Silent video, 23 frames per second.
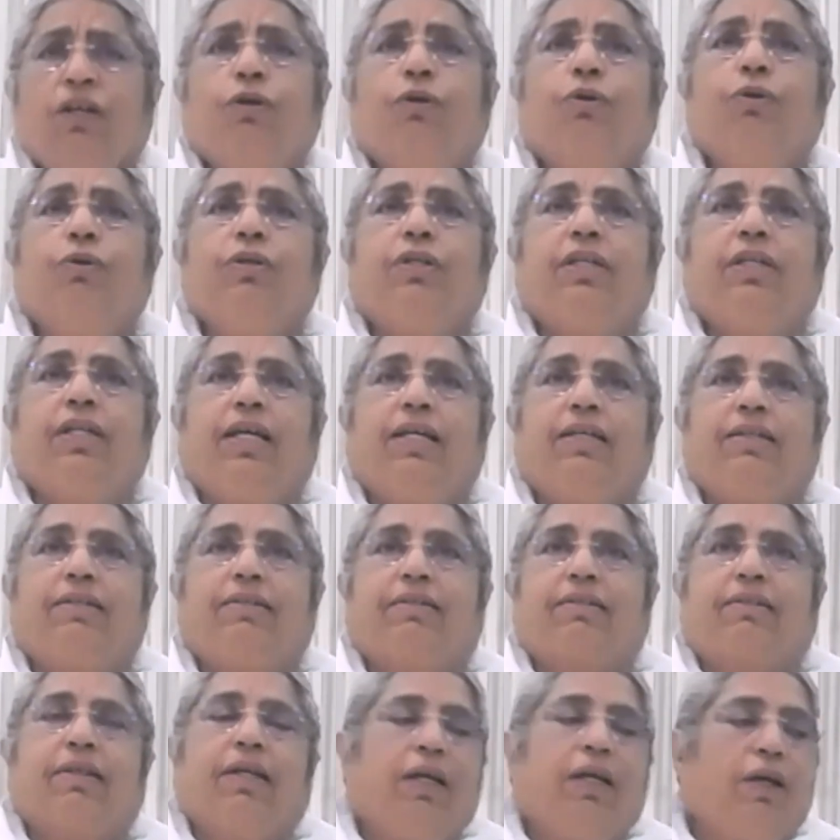
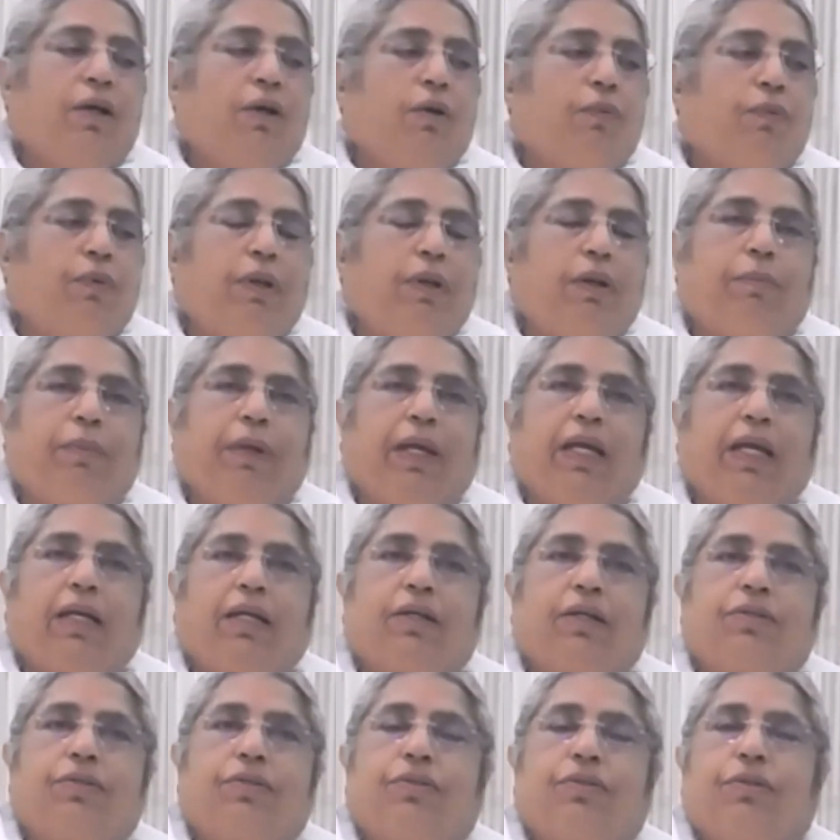Goodness will make
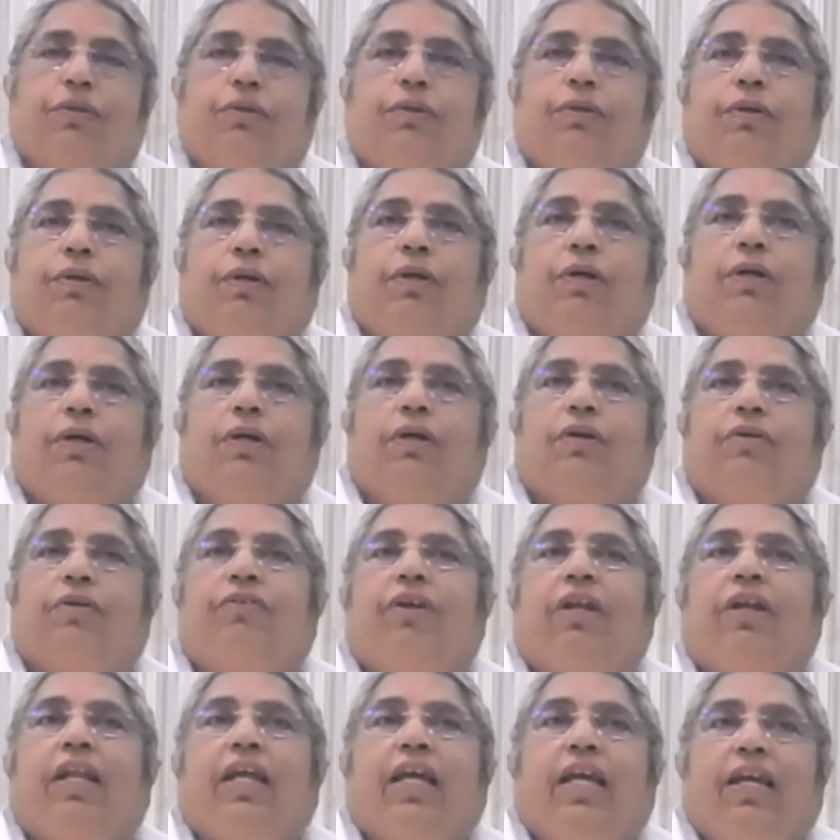us to
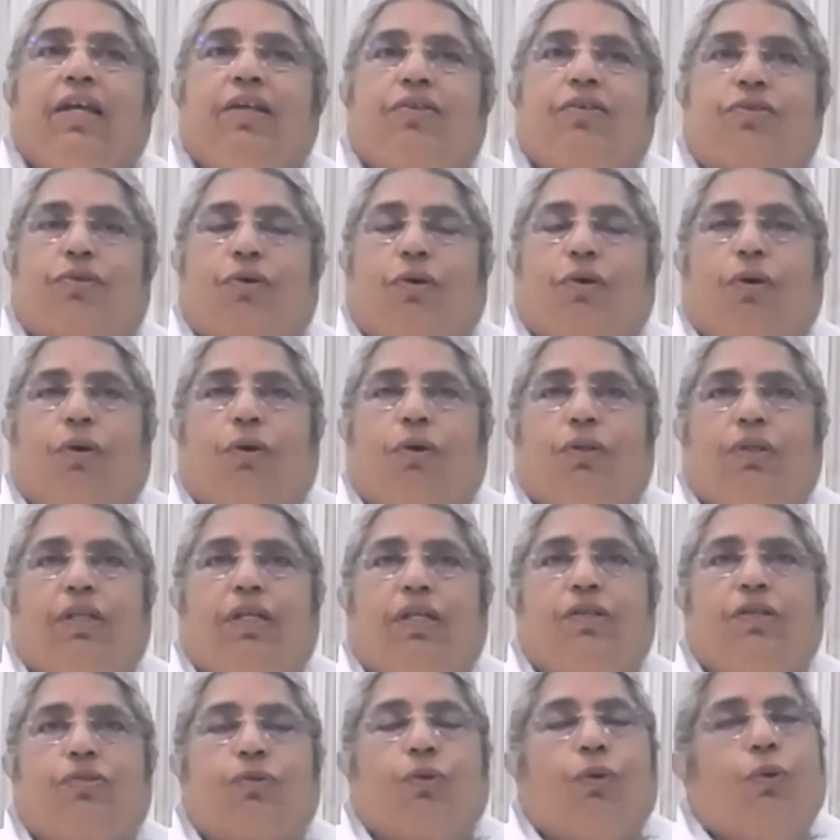release all
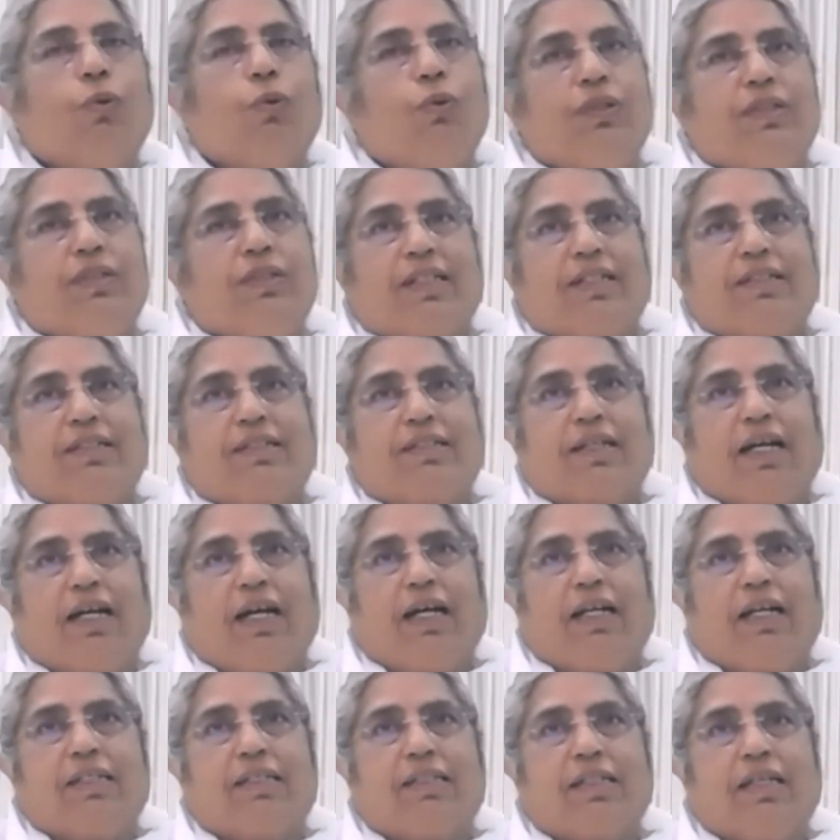these old
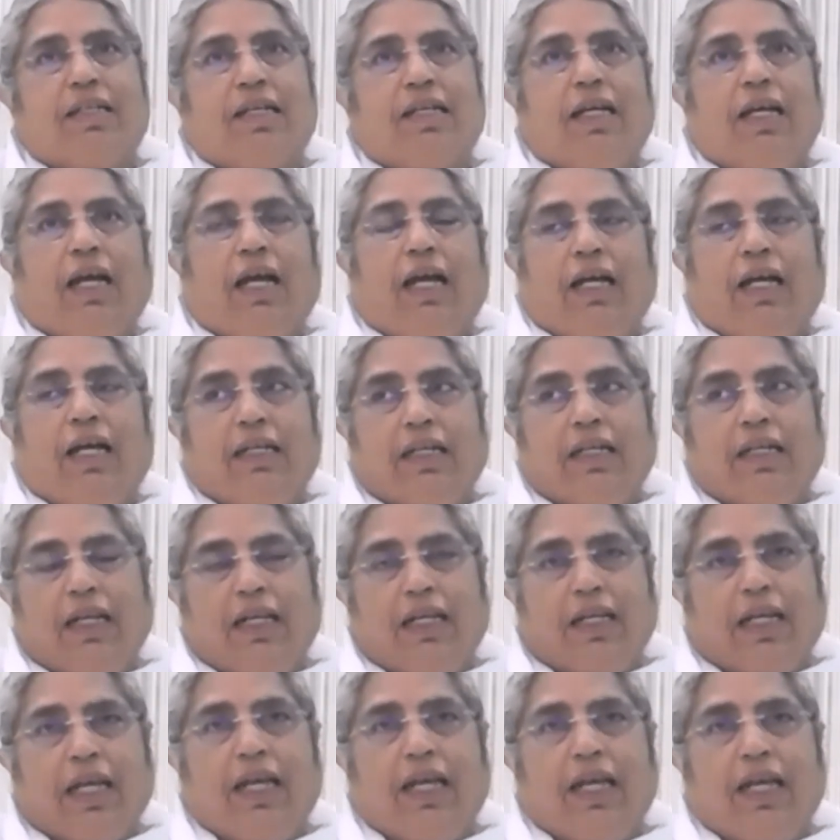sanskars.
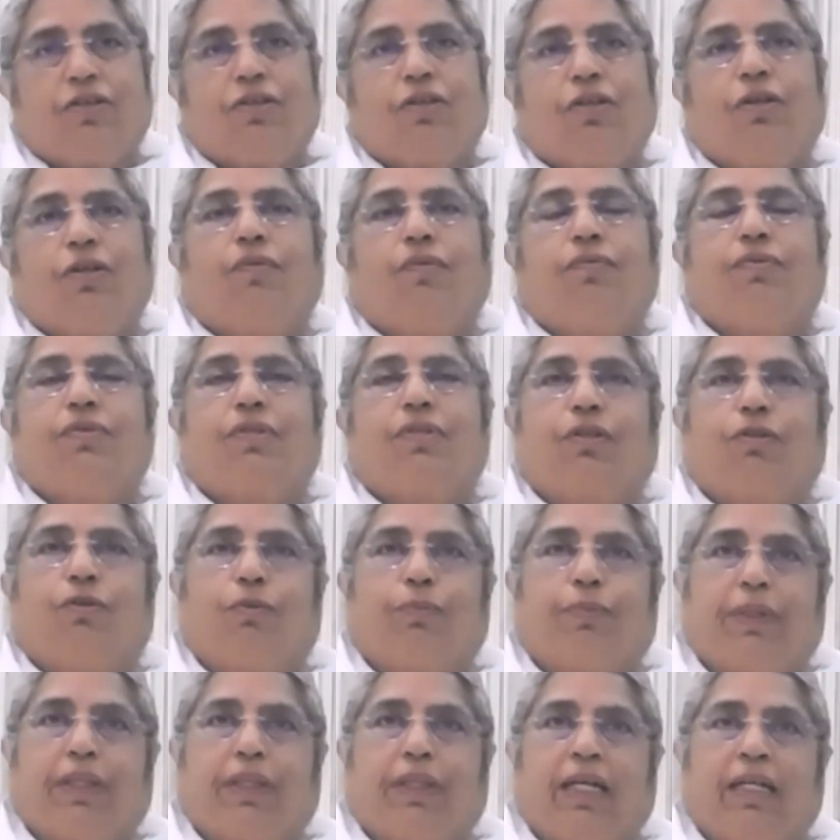Inculcation of
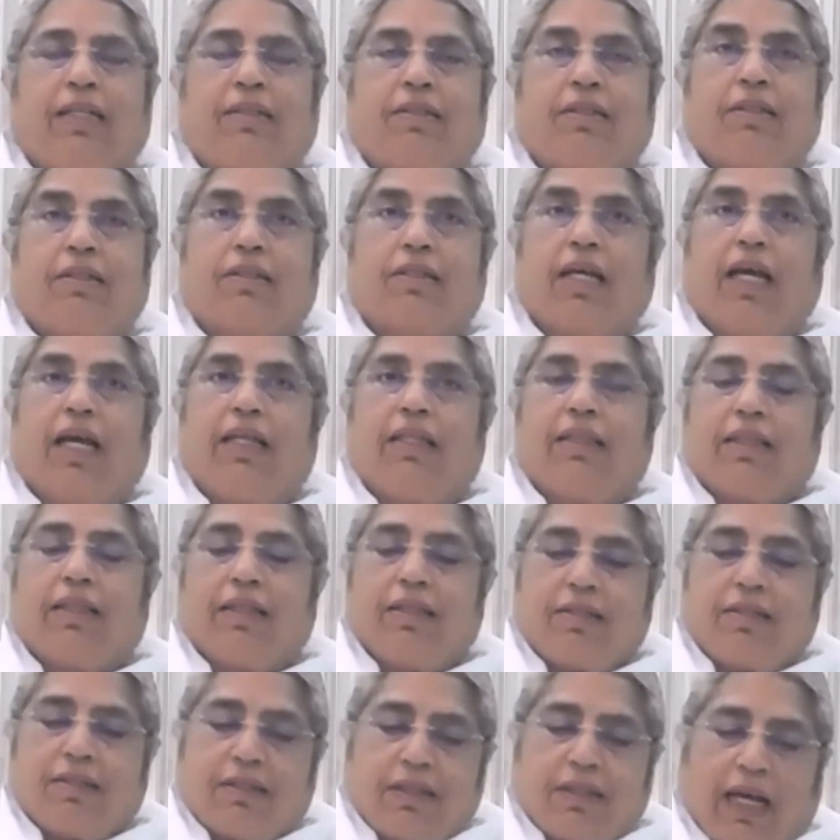Sato Pradhan Sanskar. And
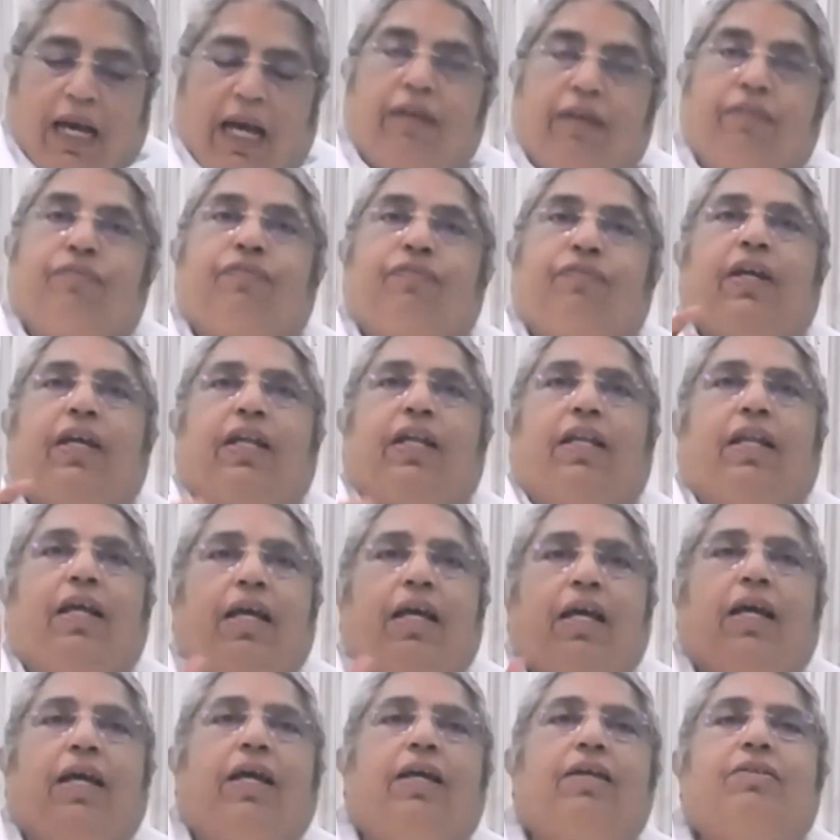this, I feel,
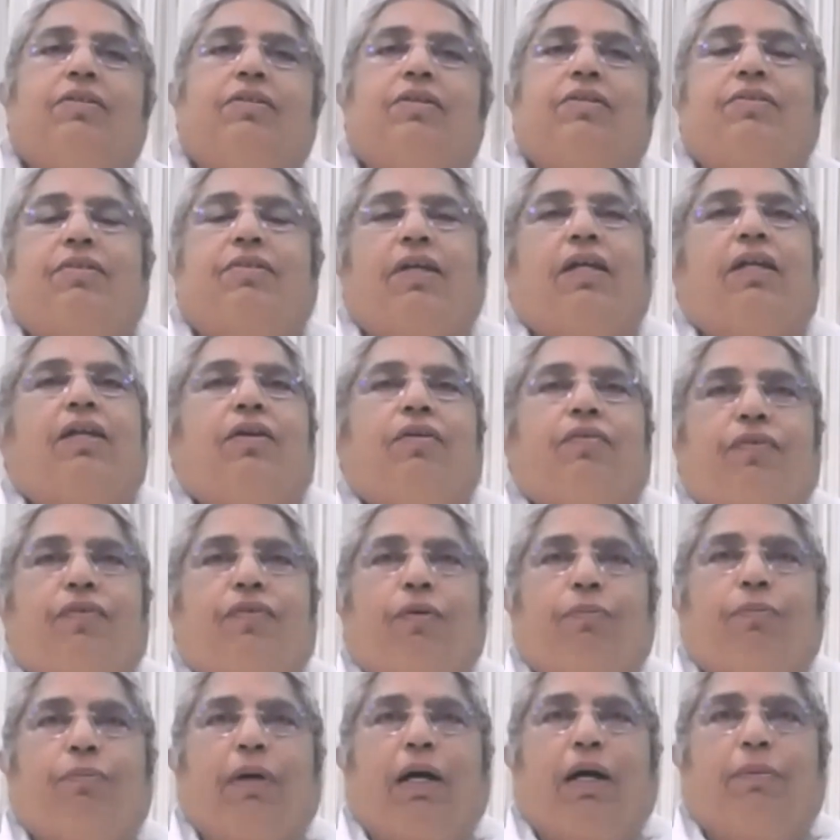is a signal
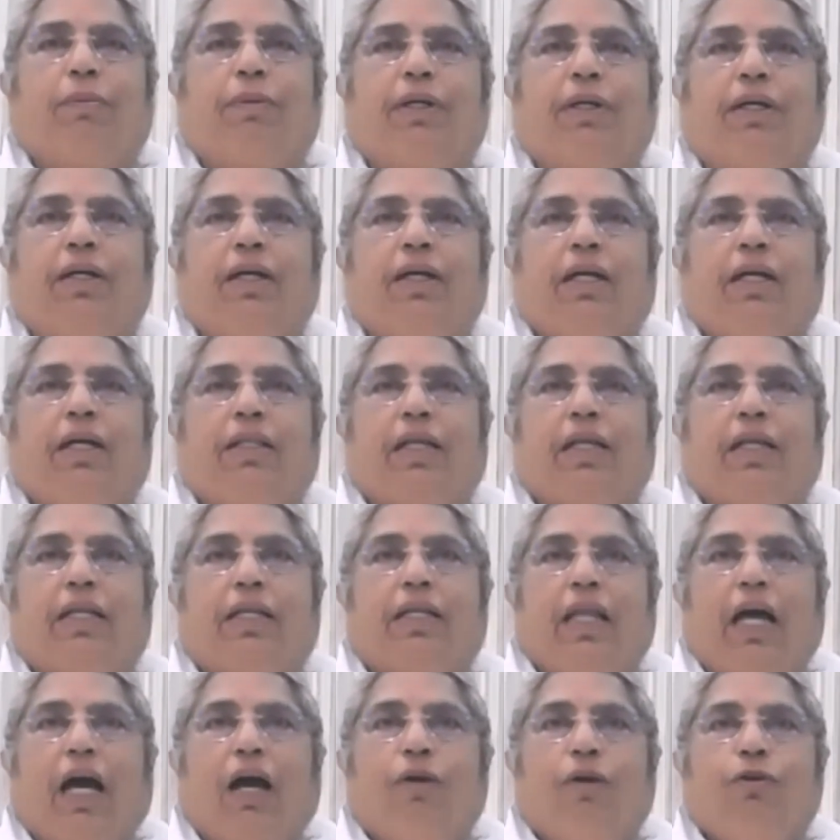from Baba
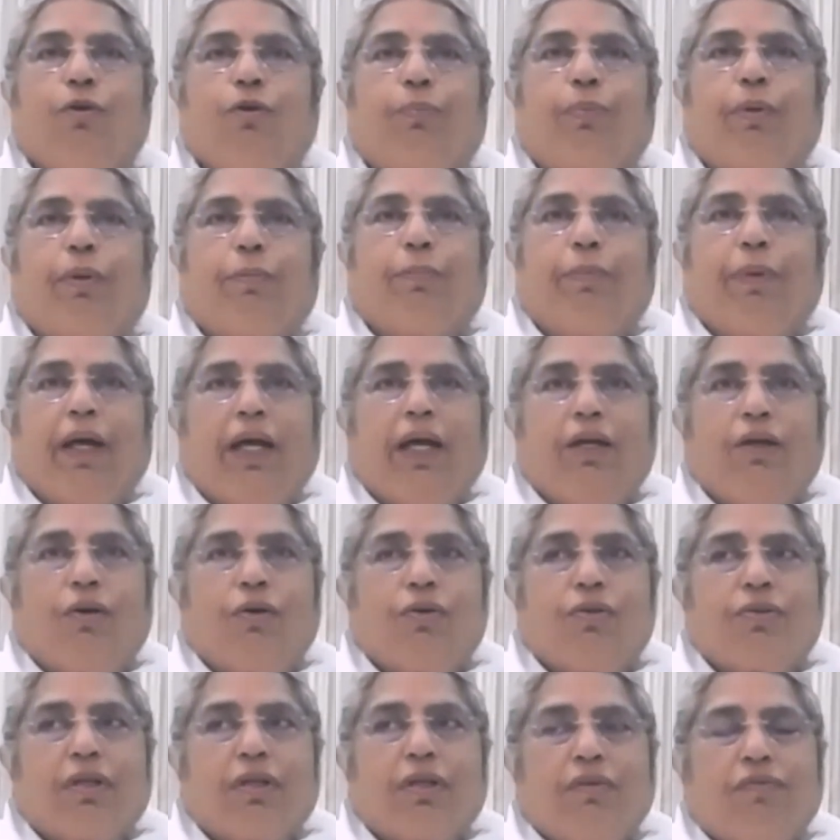that now you prepare
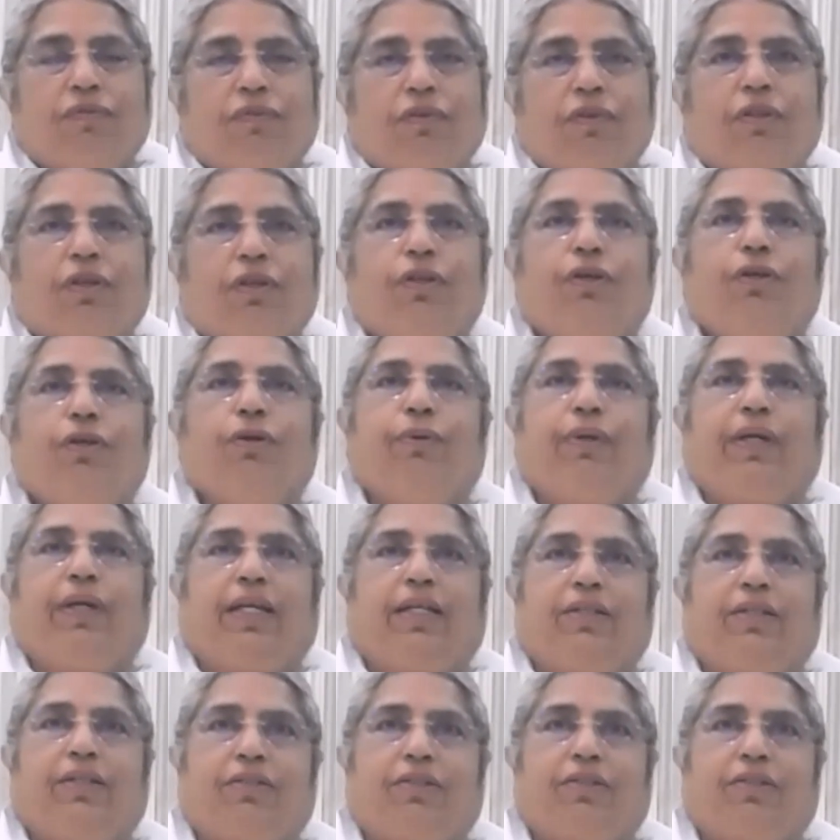yourself for the new age.